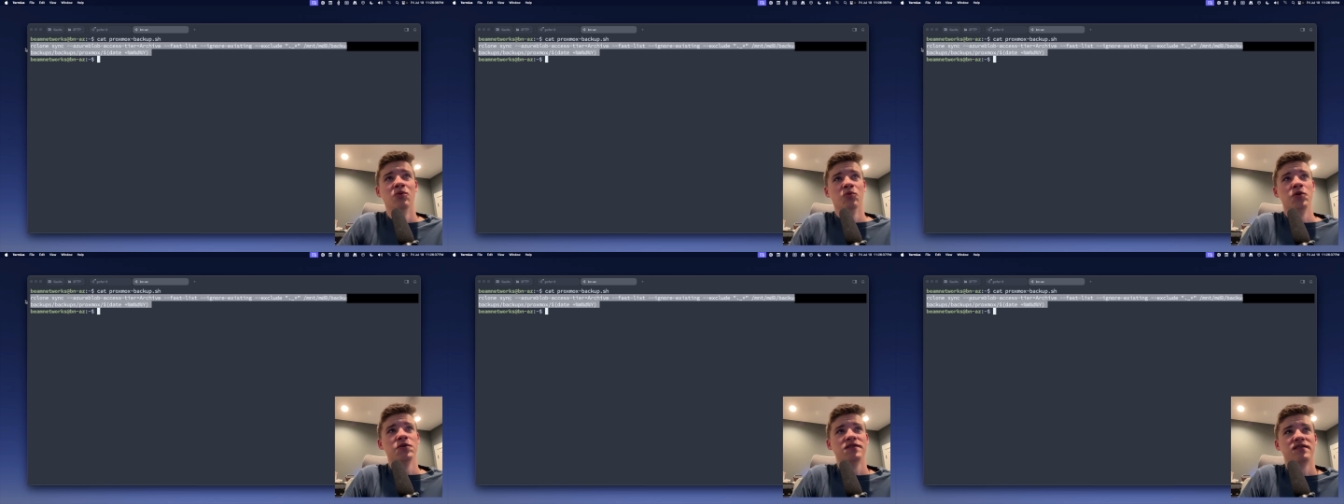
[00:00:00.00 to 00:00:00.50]

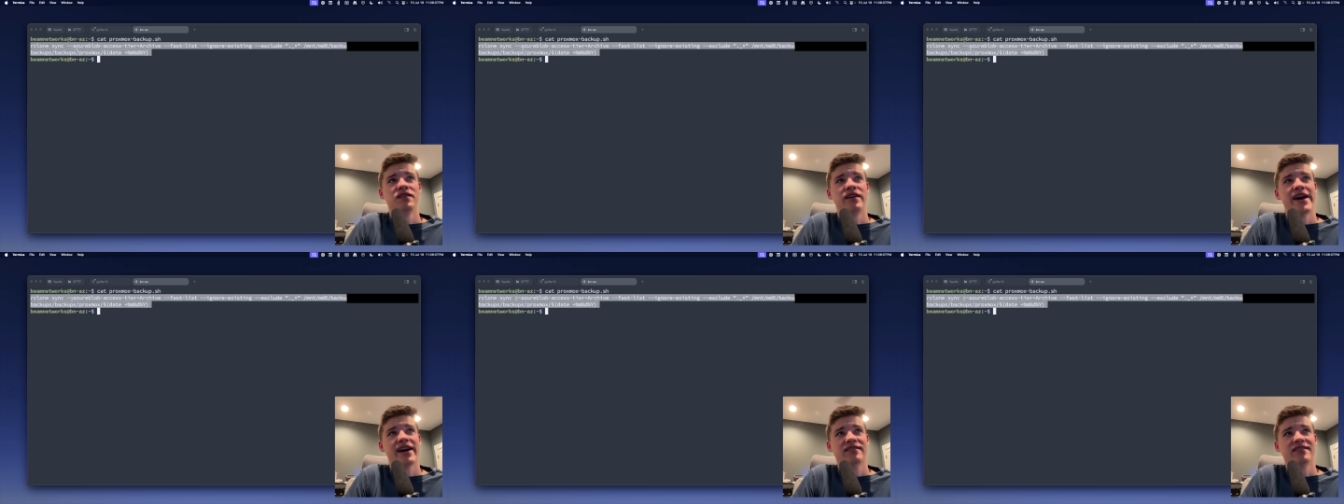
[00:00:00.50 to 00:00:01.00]
we're using
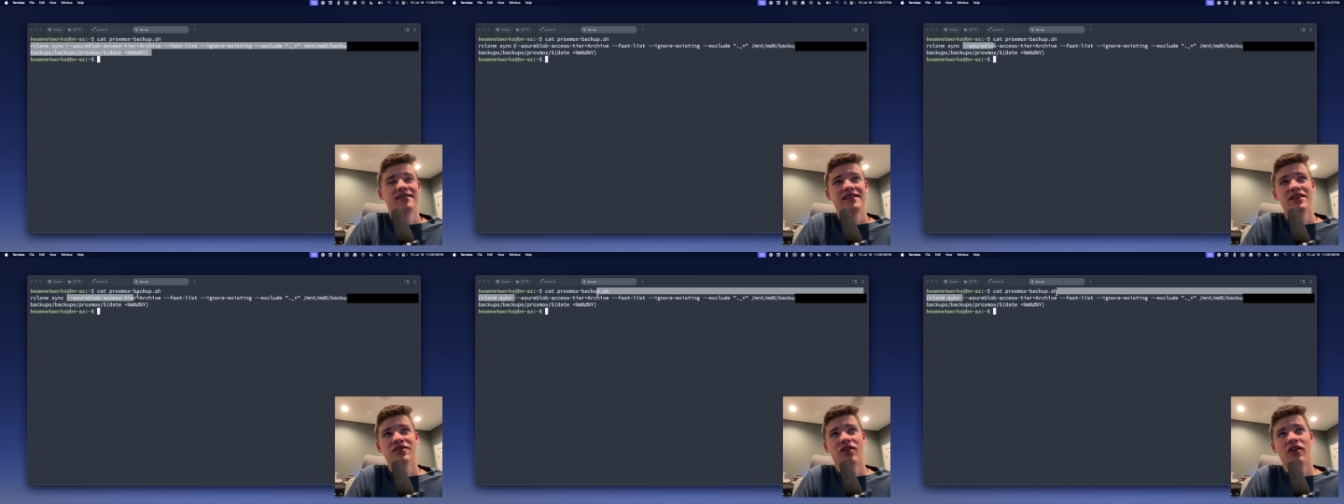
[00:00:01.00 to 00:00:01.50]
the access
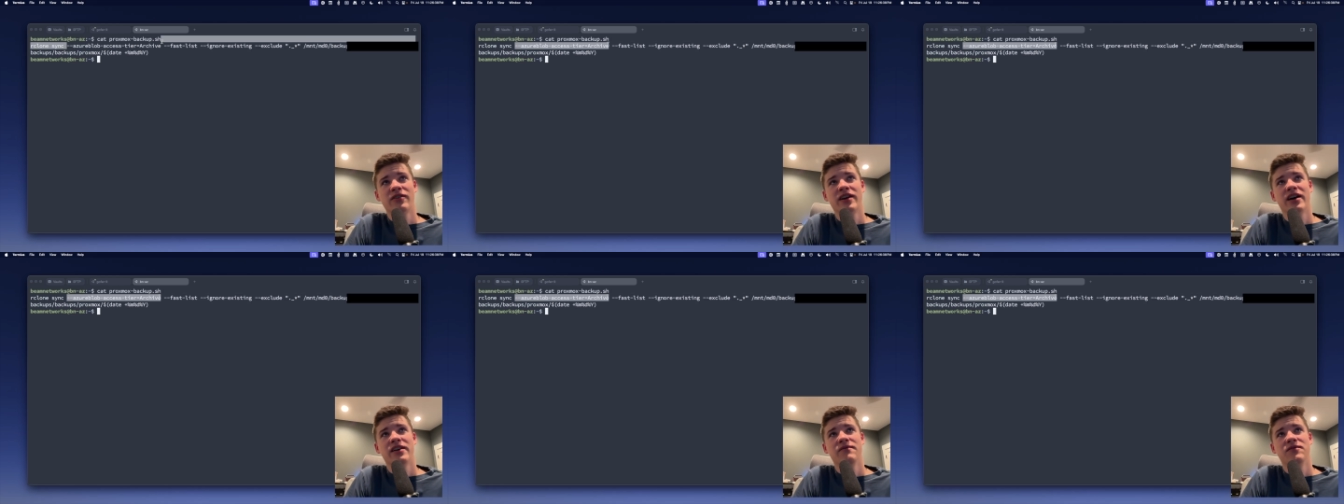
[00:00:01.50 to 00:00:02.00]
tier
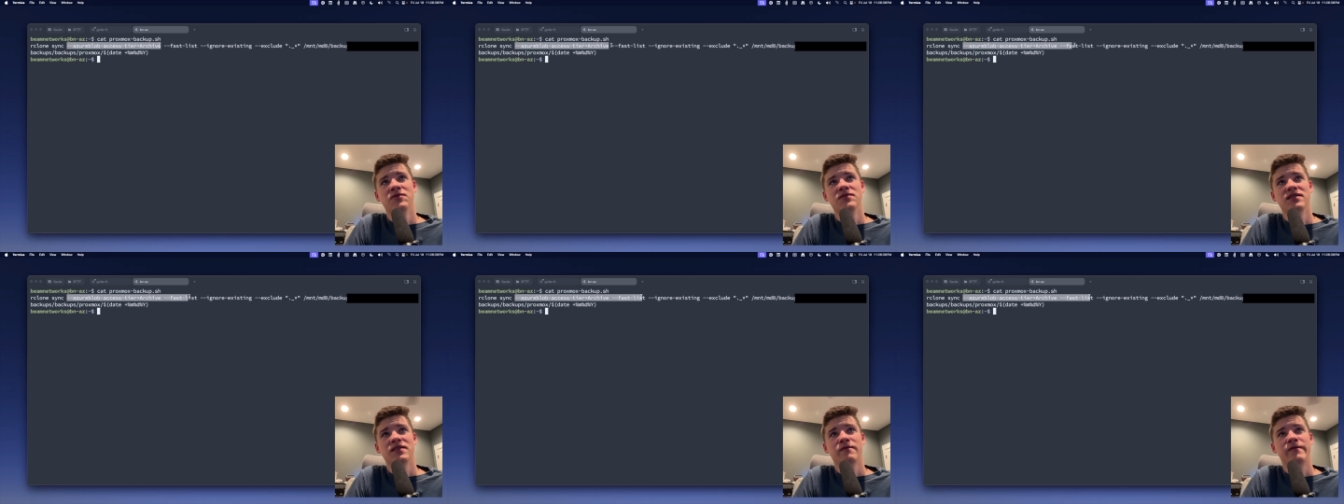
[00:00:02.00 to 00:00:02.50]
archive,
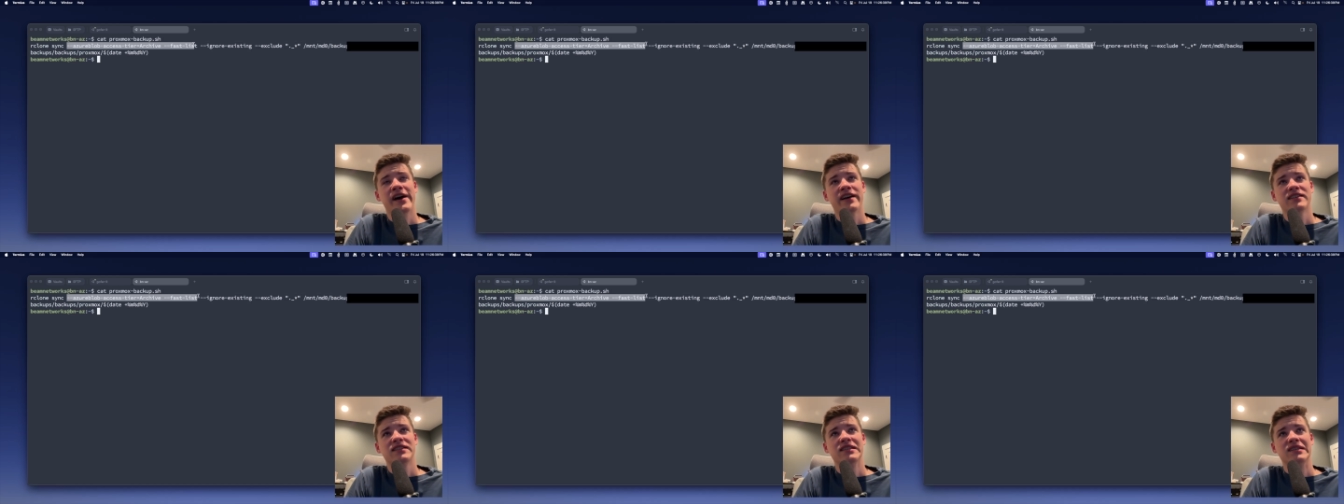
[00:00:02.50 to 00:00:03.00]
using the
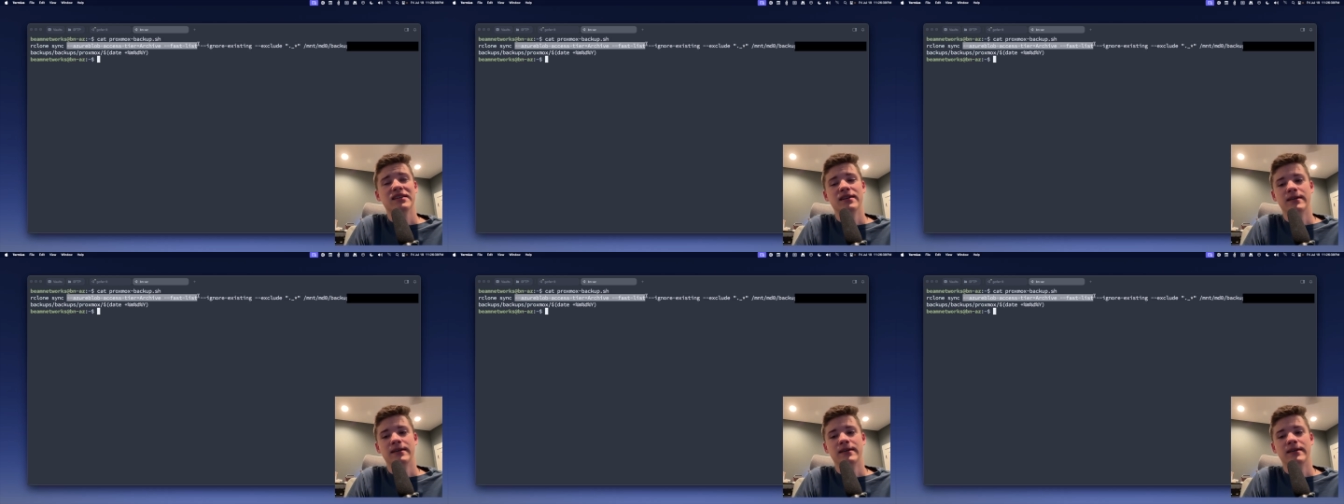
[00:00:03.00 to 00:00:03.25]
fast